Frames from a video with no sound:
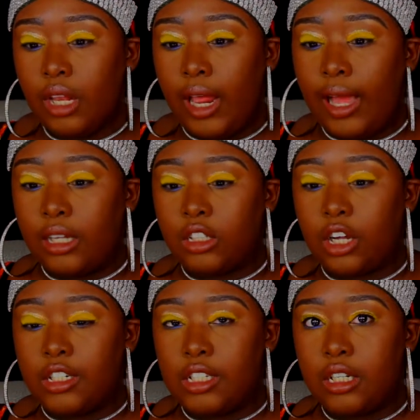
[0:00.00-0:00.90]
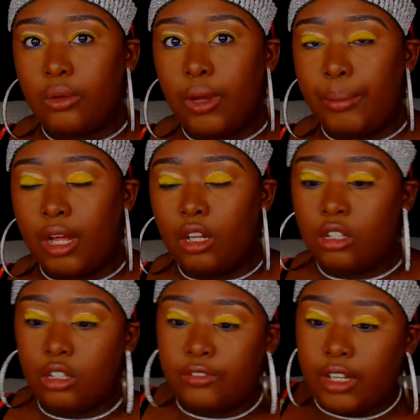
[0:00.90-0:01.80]
like I could start seeing the way my
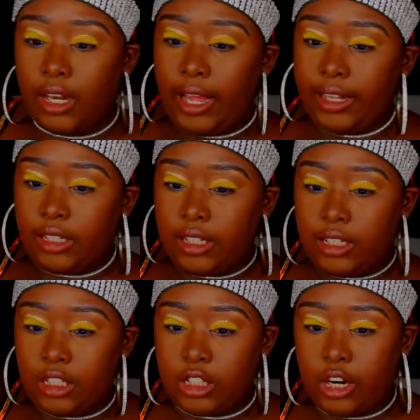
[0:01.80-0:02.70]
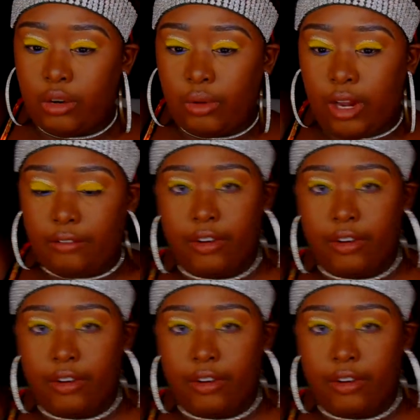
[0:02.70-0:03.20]
clothes fit. Like this shirt, when I